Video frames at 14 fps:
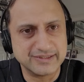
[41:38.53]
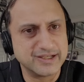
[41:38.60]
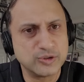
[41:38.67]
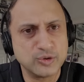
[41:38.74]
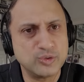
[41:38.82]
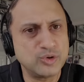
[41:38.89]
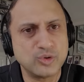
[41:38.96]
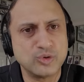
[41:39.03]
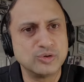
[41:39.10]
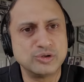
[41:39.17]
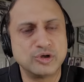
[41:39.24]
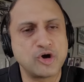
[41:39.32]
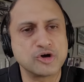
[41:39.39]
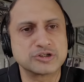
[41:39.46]
They don't
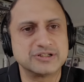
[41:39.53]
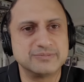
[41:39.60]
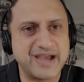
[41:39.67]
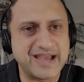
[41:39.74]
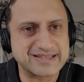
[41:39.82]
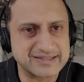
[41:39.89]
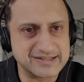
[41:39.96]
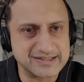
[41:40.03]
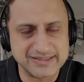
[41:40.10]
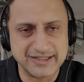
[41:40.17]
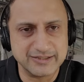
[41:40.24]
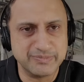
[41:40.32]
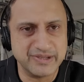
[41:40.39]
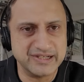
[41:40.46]
hold long-term assets
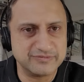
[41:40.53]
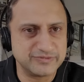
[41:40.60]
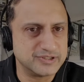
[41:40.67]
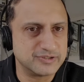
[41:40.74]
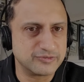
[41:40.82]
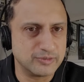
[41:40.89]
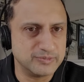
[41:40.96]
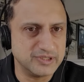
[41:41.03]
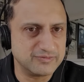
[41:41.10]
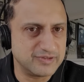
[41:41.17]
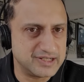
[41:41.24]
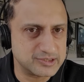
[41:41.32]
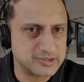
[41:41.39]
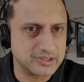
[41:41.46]
that benefit from
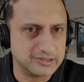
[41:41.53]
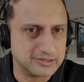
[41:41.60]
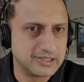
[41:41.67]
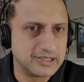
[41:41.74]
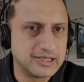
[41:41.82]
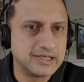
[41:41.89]
inflation.